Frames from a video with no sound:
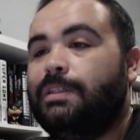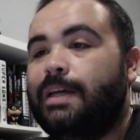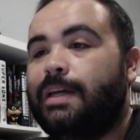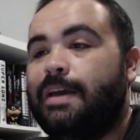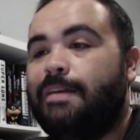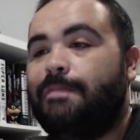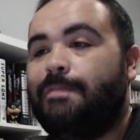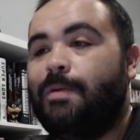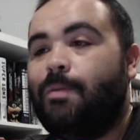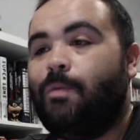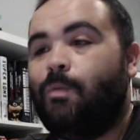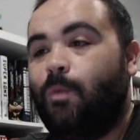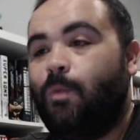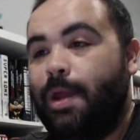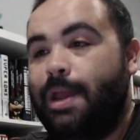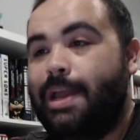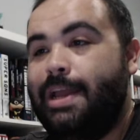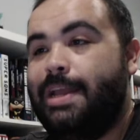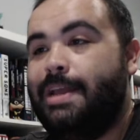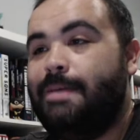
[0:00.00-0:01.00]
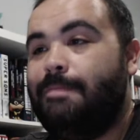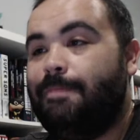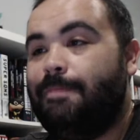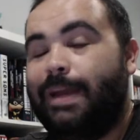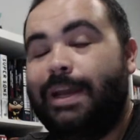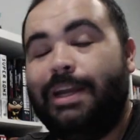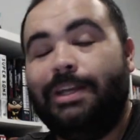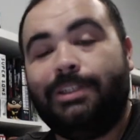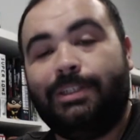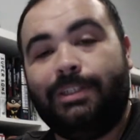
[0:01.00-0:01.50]
I have been waiting
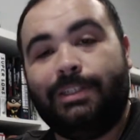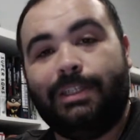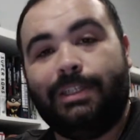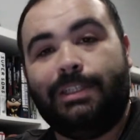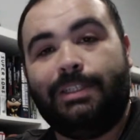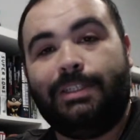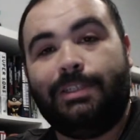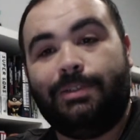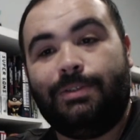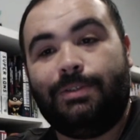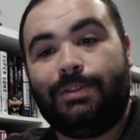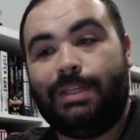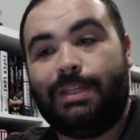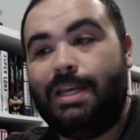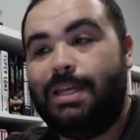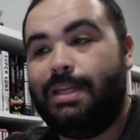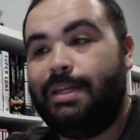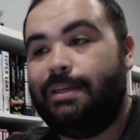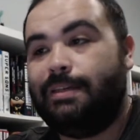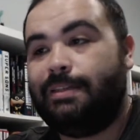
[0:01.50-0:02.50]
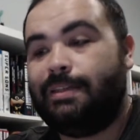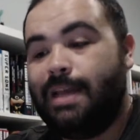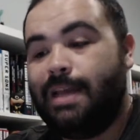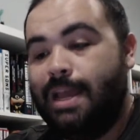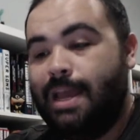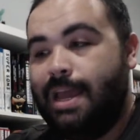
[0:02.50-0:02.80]
patiently to see this,